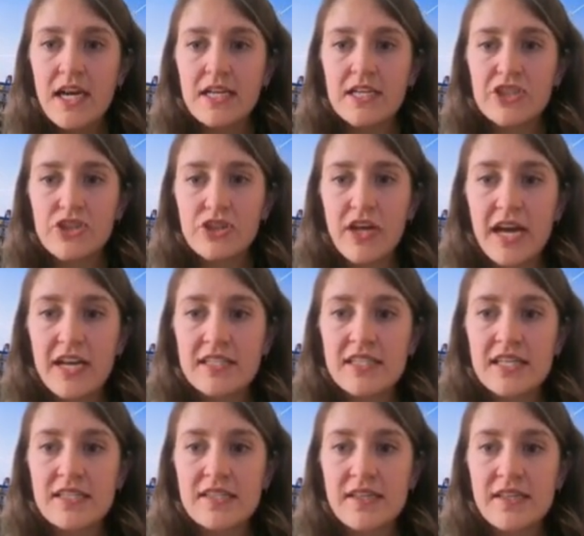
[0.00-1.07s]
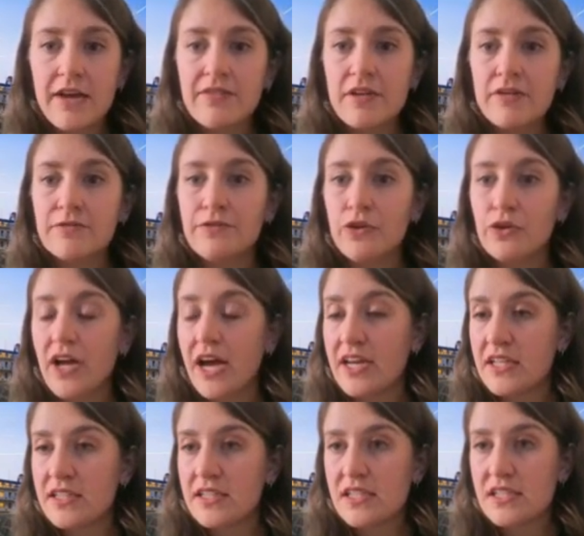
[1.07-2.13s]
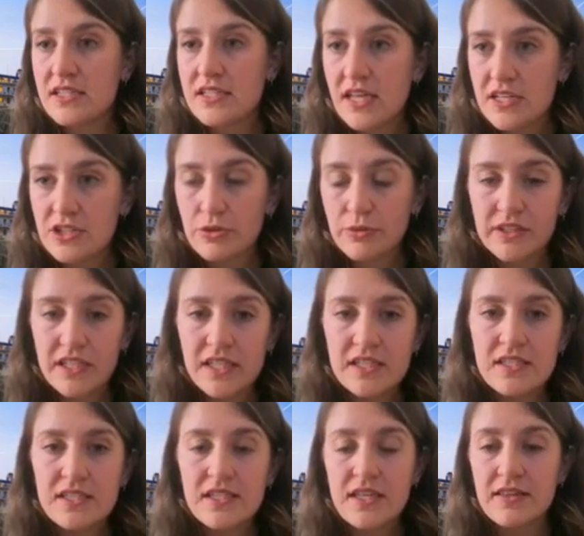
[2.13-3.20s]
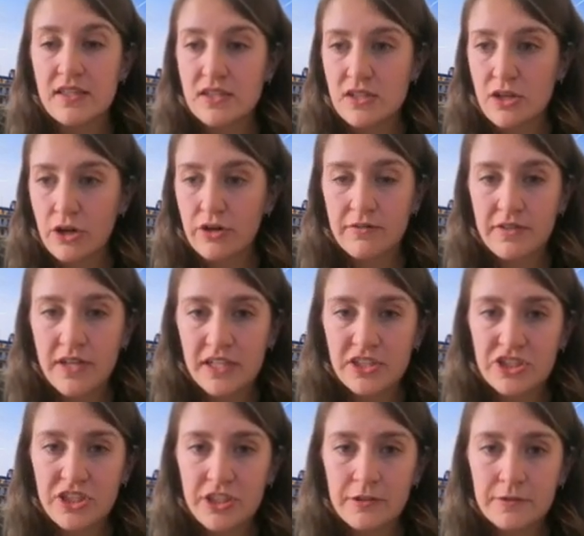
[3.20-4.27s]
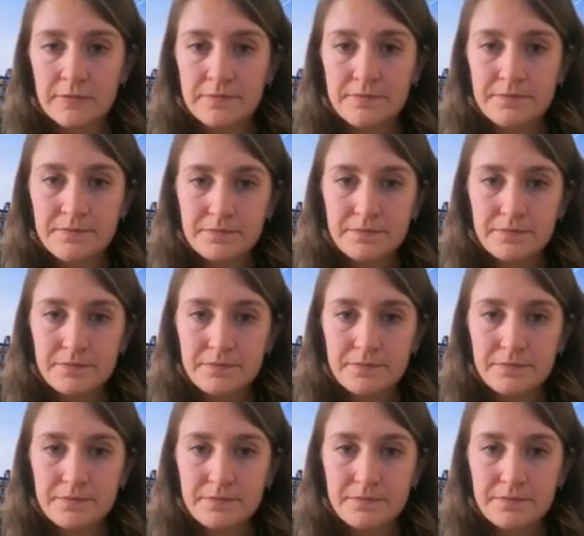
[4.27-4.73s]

Initial guidance is live and full guidance is set to release the start of next year.